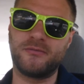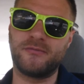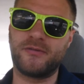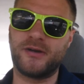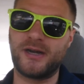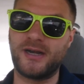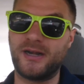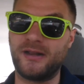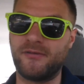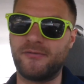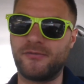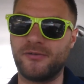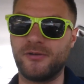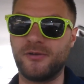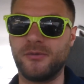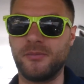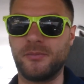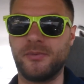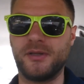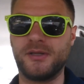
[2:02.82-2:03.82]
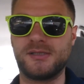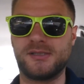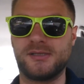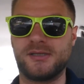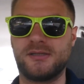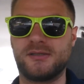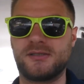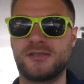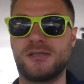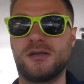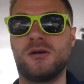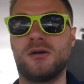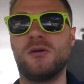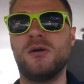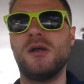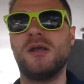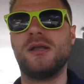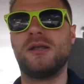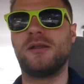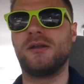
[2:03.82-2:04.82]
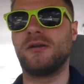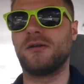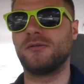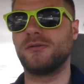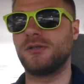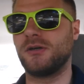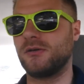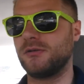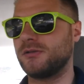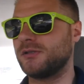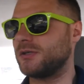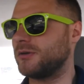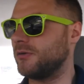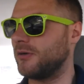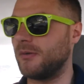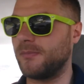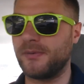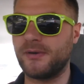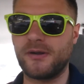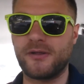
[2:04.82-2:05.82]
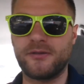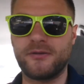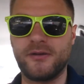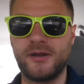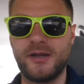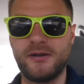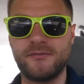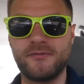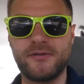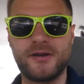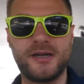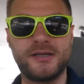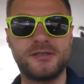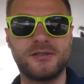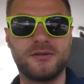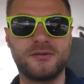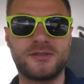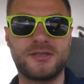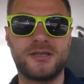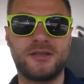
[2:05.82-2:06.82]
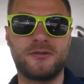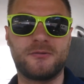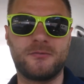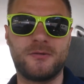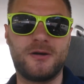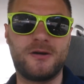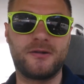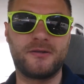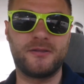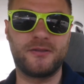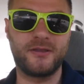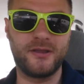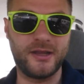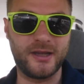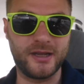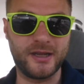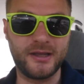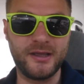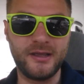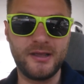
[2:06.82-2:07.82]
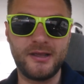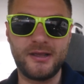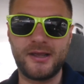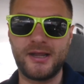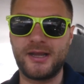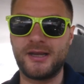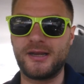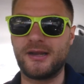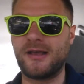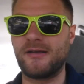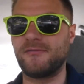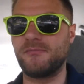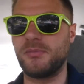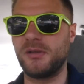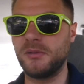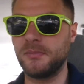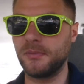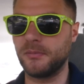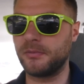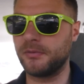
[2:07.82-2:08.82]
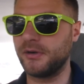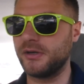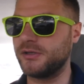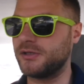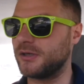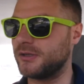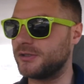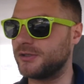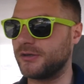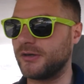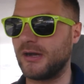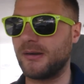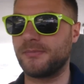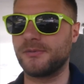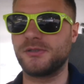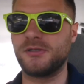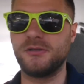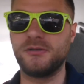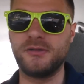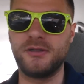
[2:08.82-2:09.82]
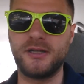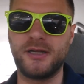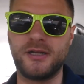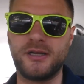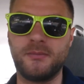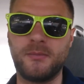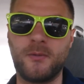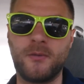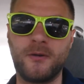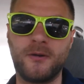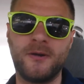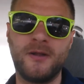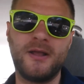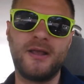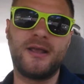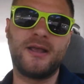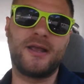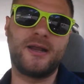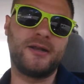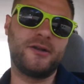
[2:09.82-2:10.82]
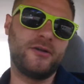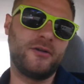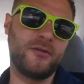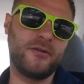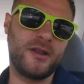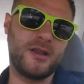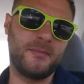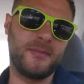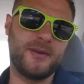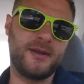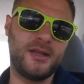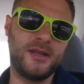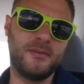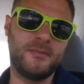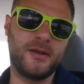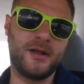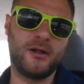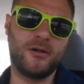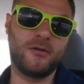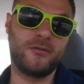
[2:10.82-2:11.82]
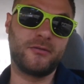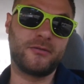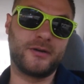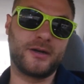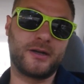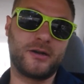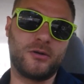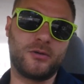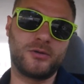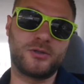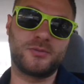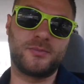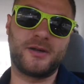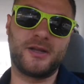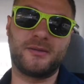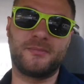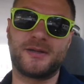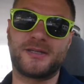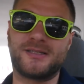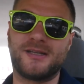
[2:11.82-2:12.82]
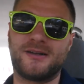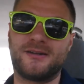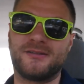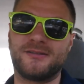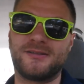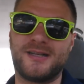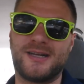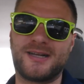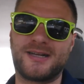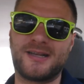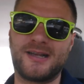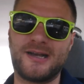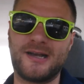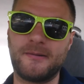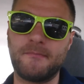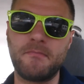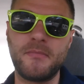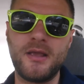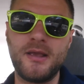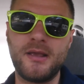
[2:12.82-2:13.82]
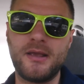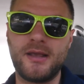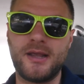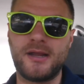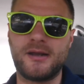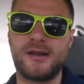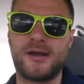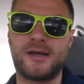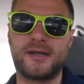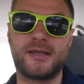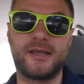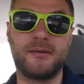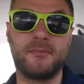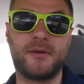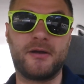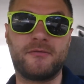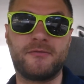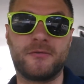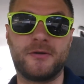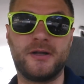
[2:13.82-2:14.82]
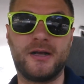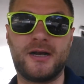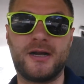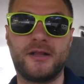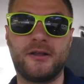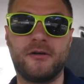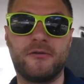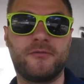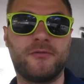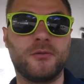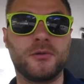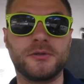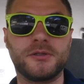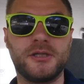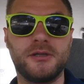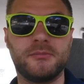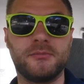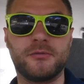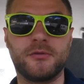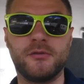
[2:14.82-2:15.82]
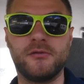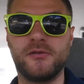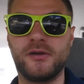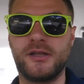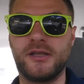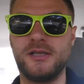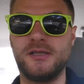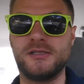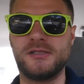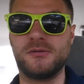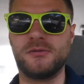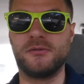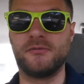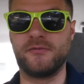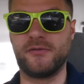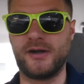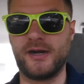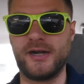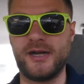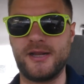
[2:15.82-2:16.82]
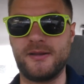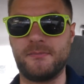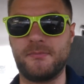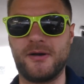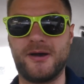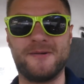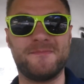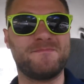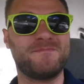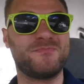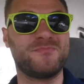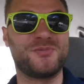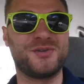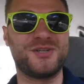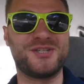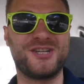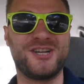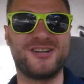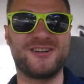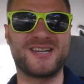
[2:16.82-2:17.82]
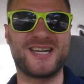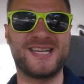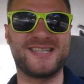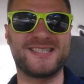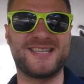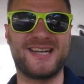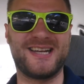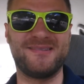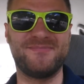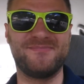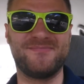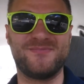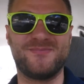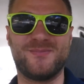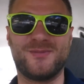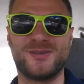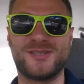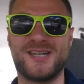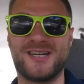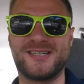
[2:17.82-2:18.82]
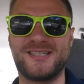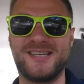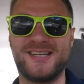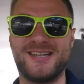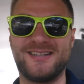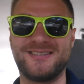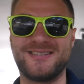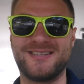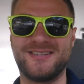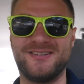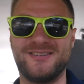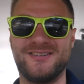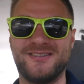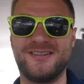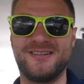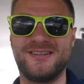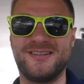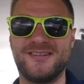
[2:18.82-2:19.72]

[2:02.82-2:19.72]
inviting for your business. So, you know, don't screw up another invite. Don't say the wrong thing and having people prejudge your opportunity anymore. Enter your name and email over at coachmikemacdonald.com and get my free audio, 14 proven keys to inviting. But appreciate your guys' time. We'll talk to you again soon.